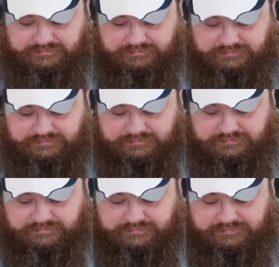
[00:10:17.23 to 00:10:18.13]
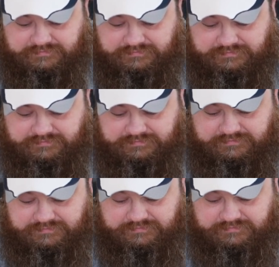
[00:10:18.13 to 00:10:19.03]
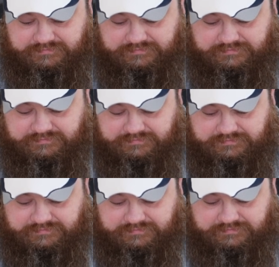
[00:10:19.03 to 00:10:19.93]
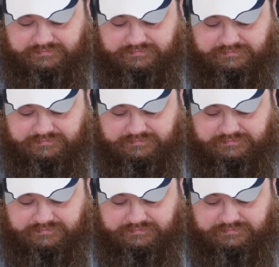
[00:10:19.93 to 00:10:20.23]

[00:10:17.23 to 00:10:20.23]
(silence)